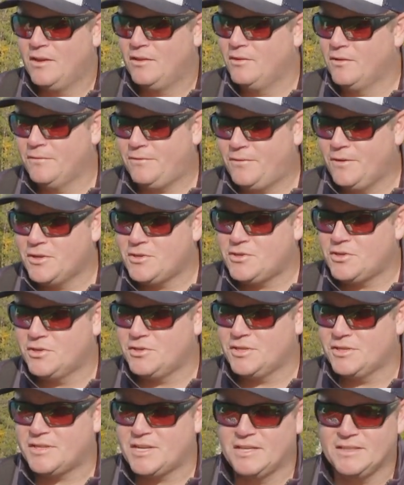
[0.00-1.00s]
the fish are
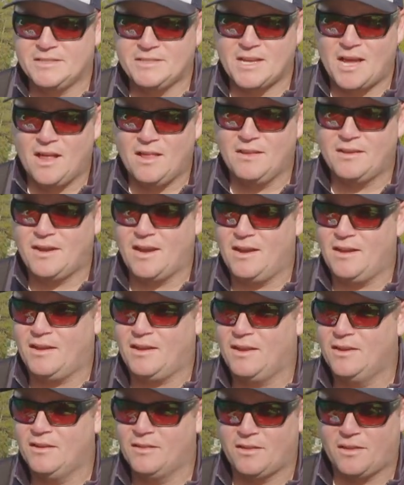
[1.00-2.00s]
just
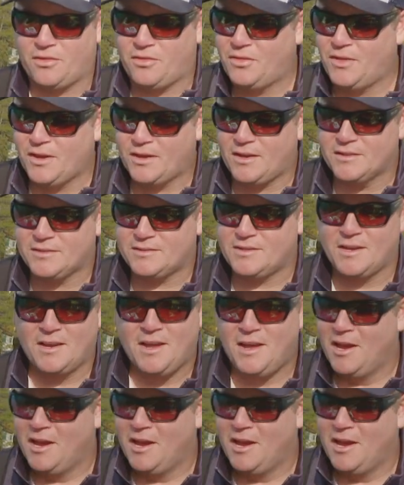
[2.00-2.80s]
consolidating into the thickest.